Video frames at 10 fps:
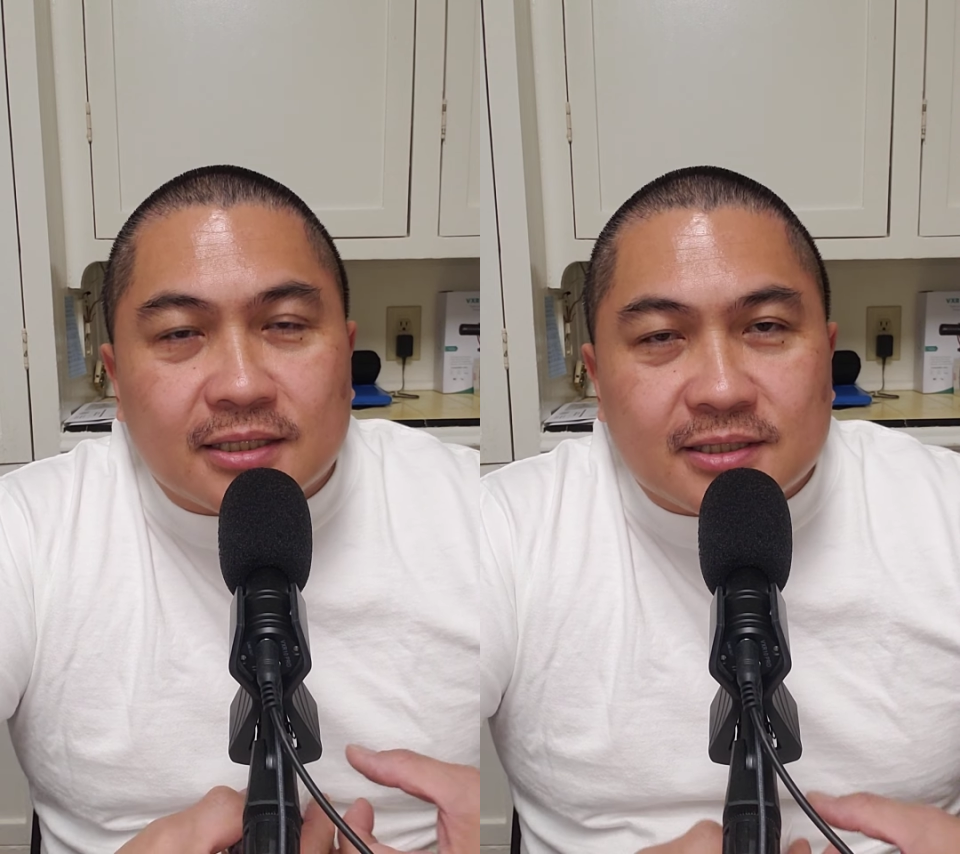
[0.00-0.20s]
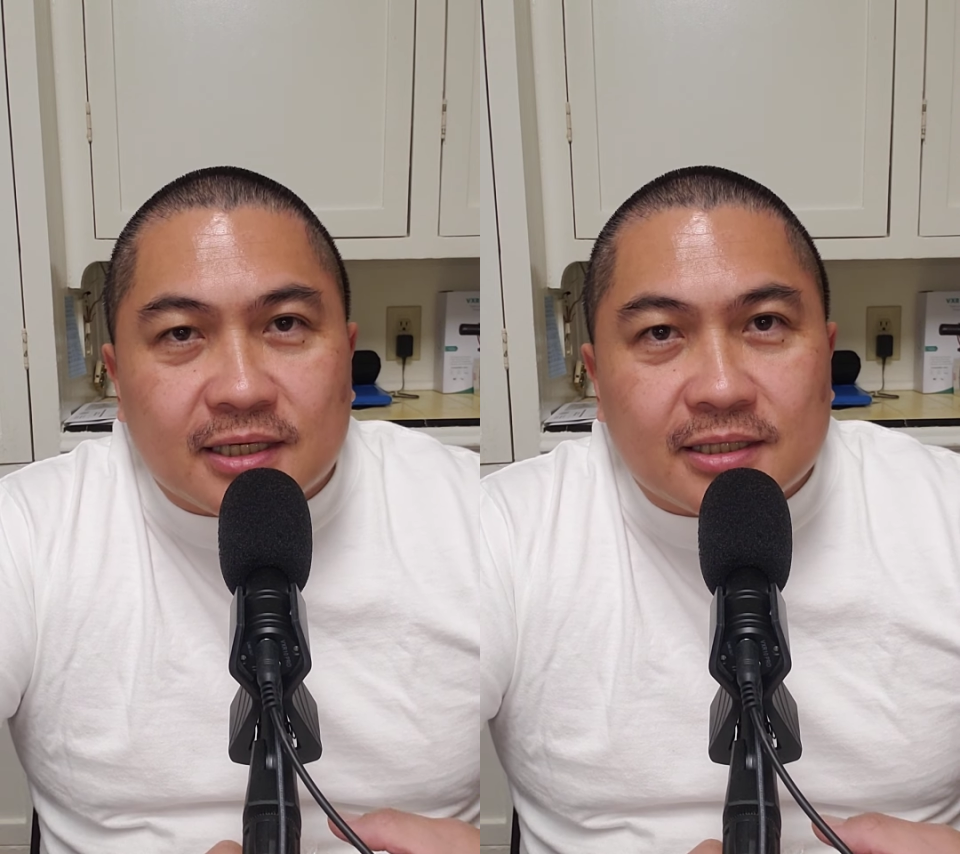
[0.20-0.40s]

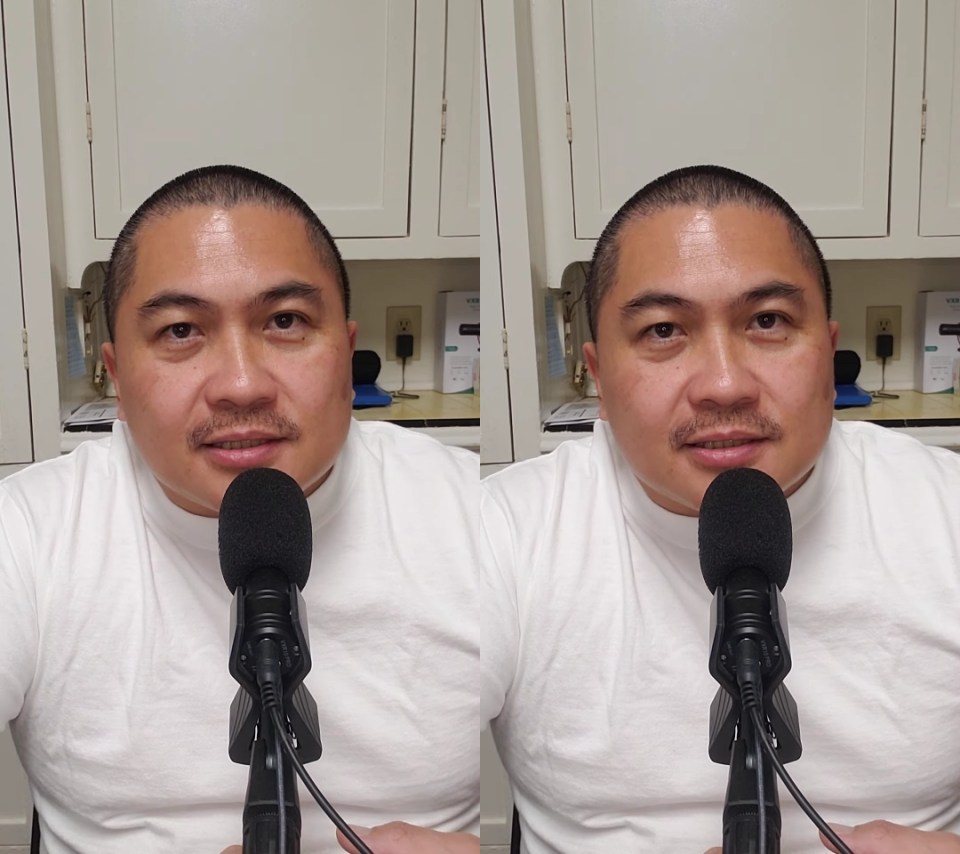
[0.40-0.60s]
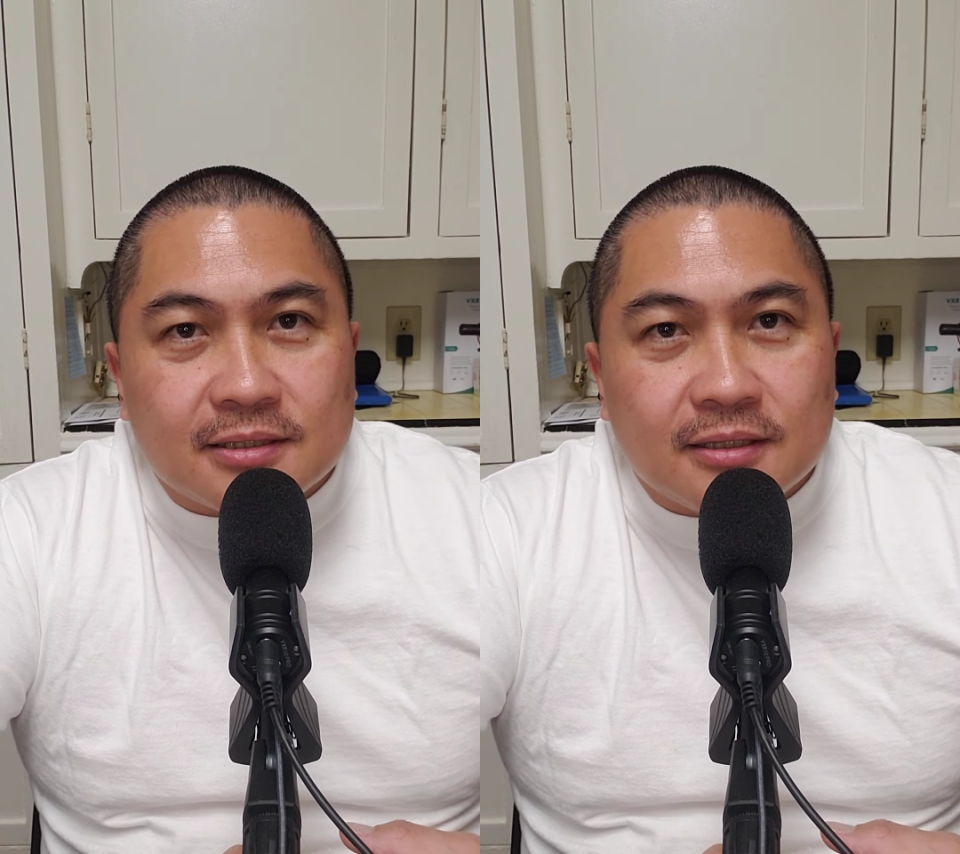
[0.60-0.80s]

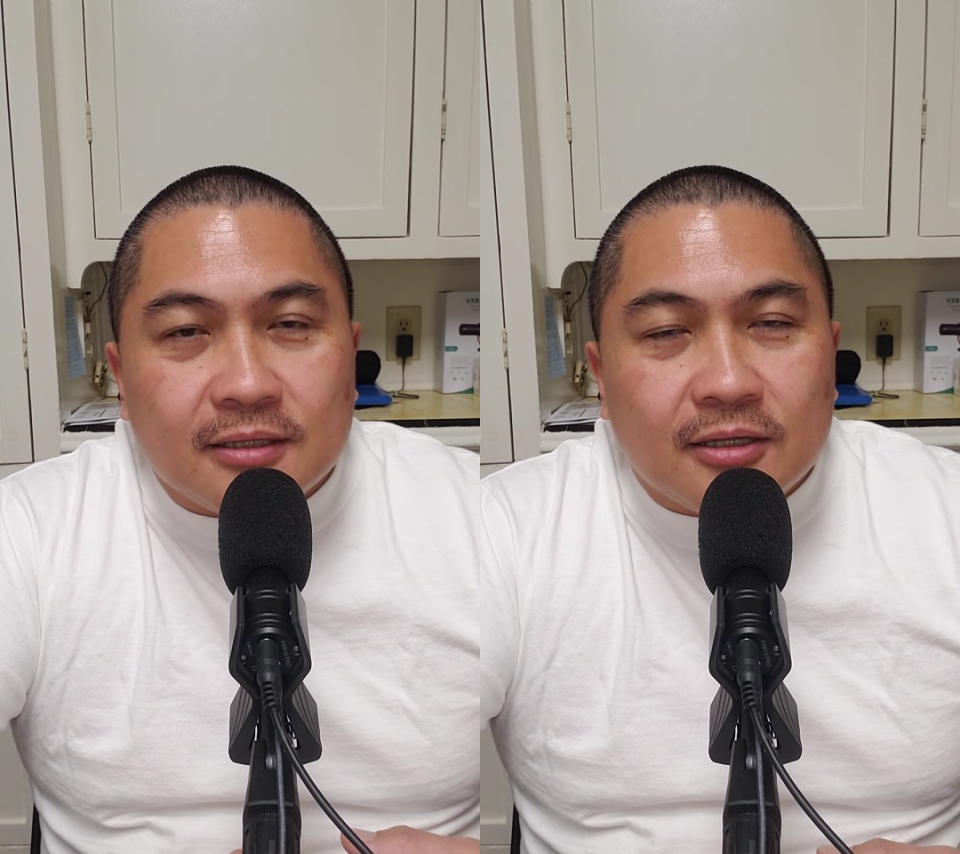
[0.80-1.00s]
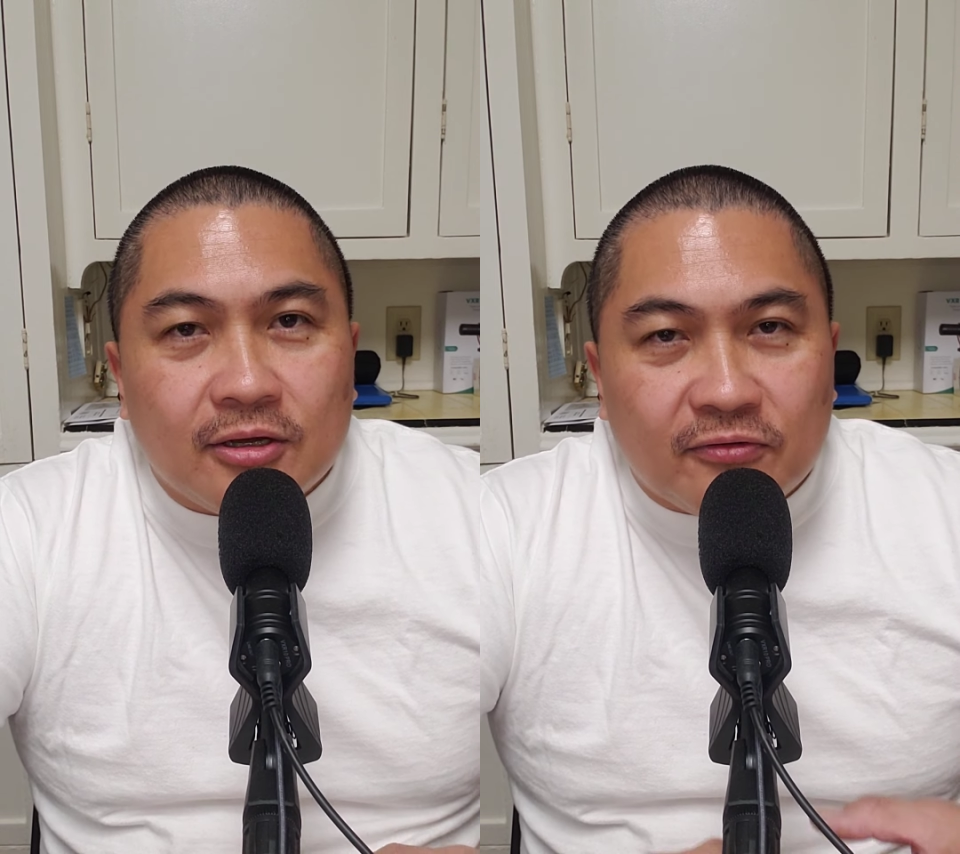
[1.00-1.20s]
test
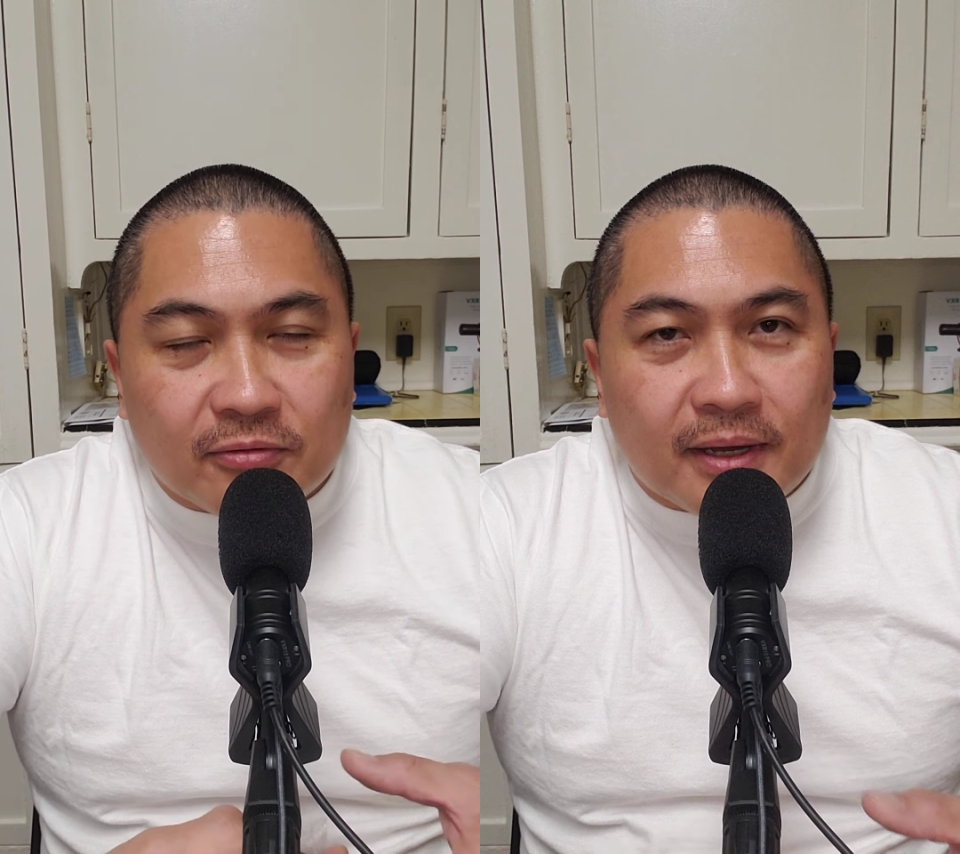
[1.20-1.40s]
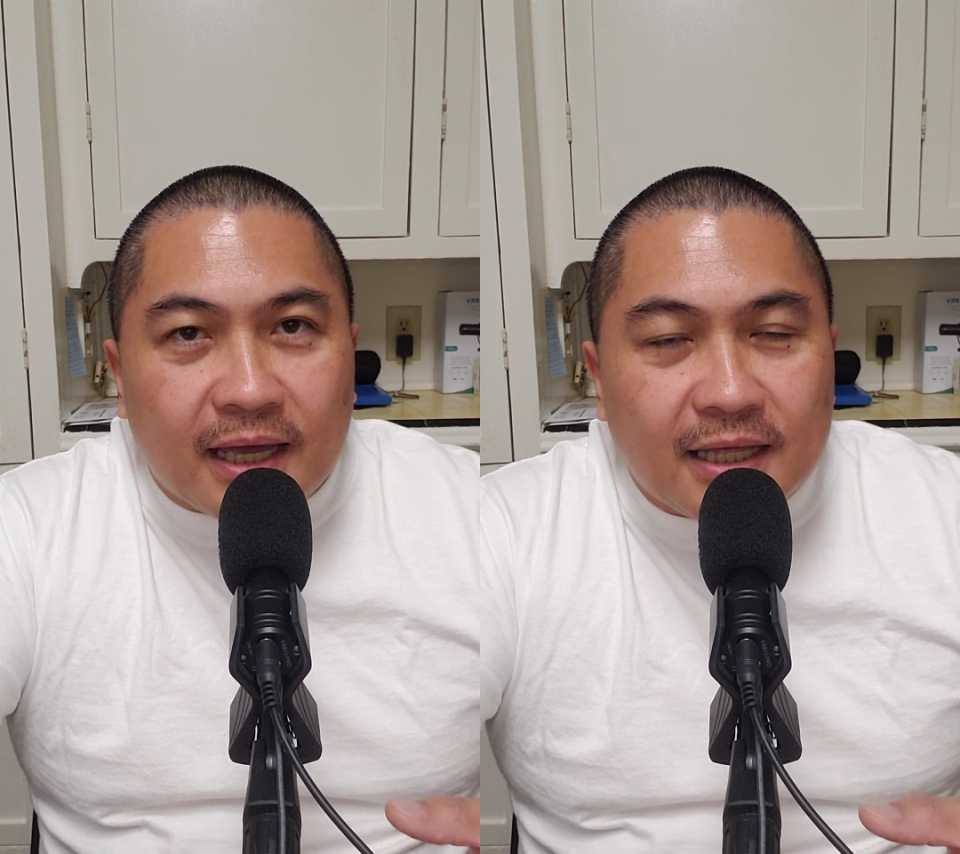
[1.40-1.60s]
for
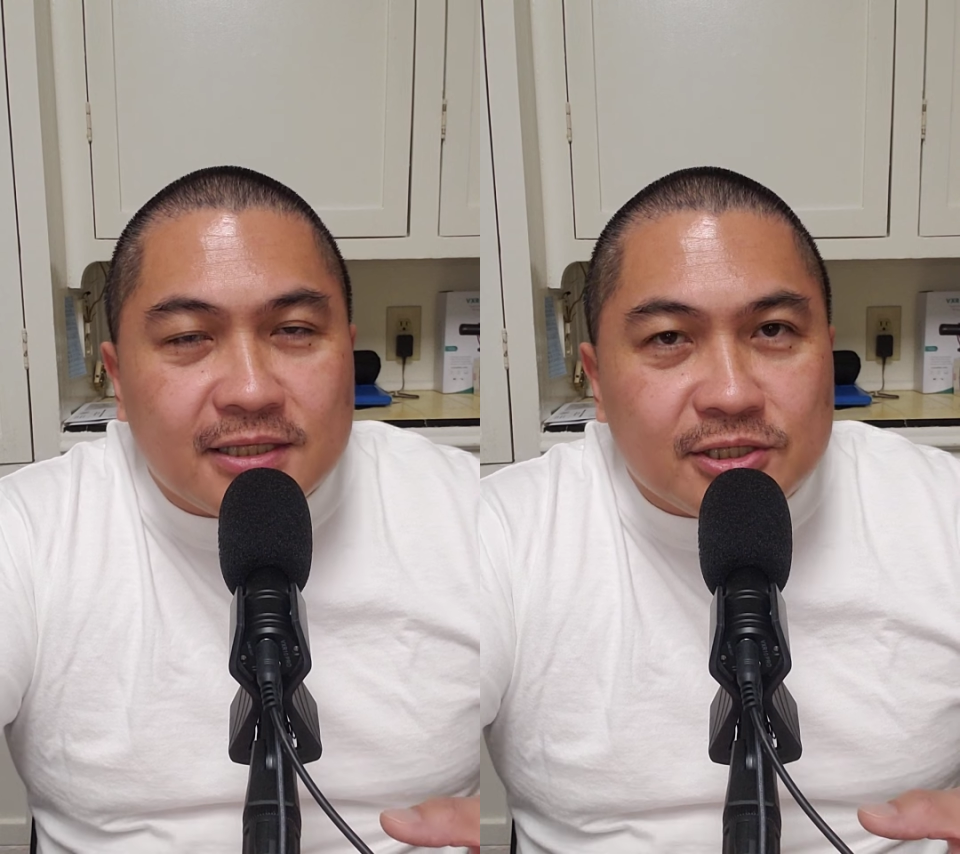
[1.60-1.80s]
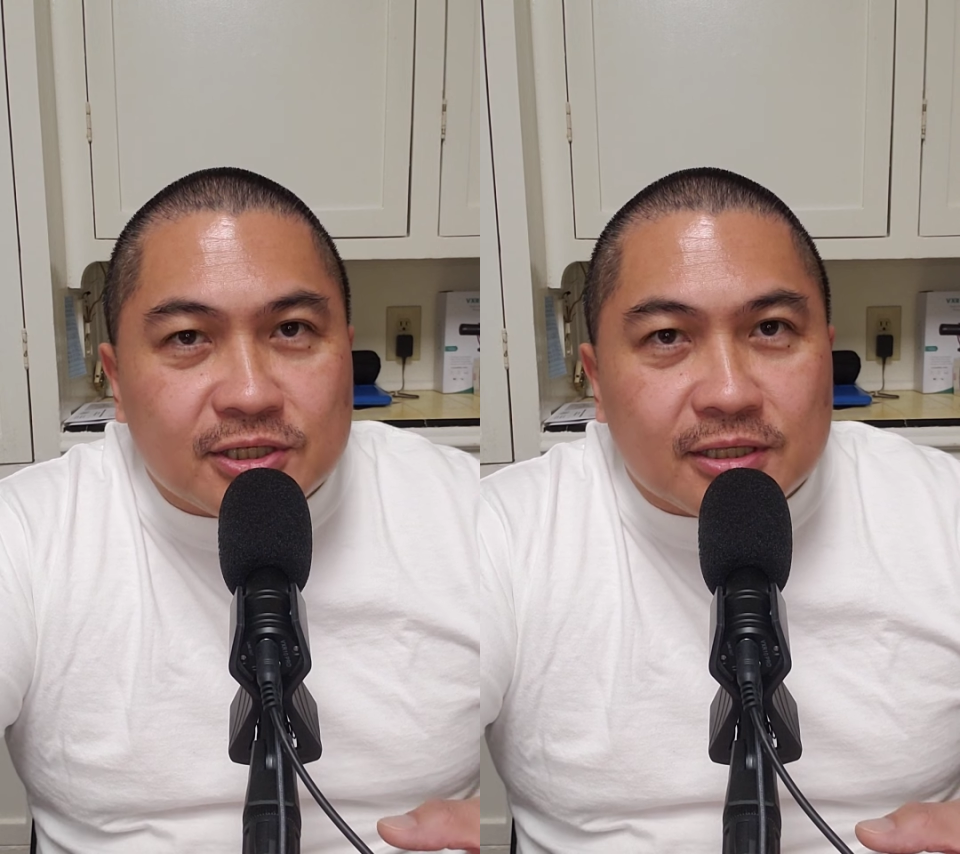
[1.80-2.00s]
my
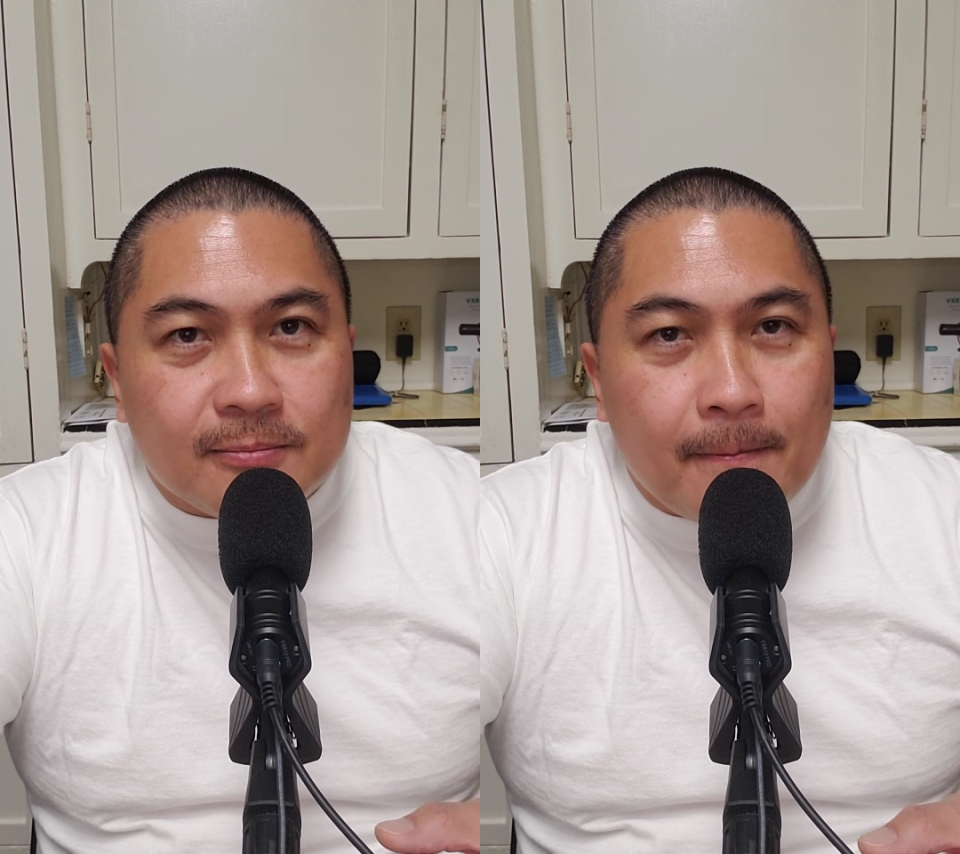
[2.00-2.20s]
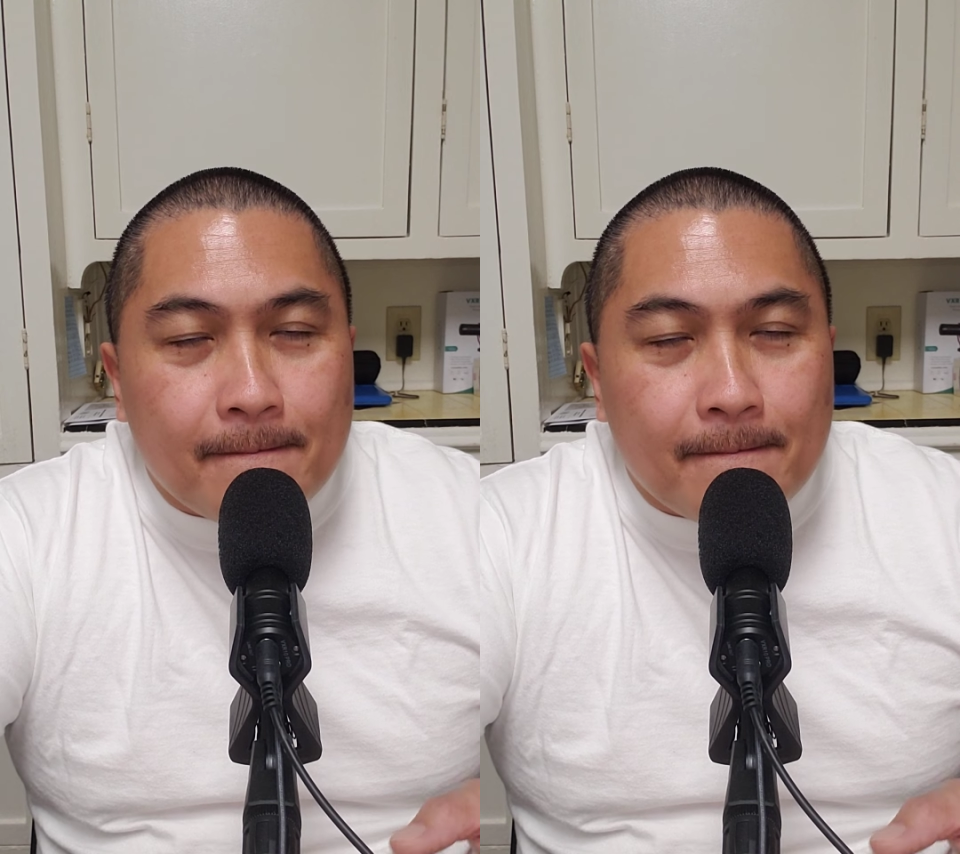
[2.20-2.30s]
antigen